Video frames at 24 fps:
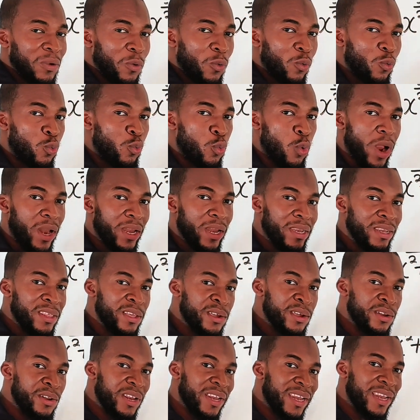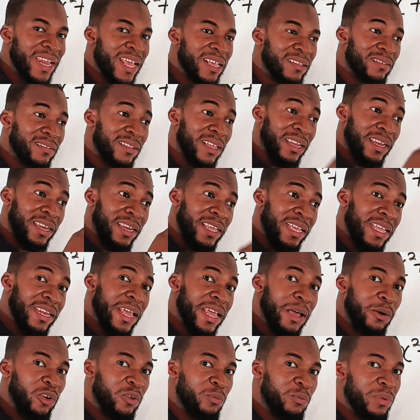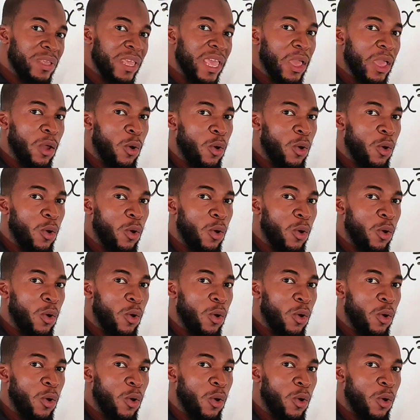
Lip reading: 1 degree less than linear will be a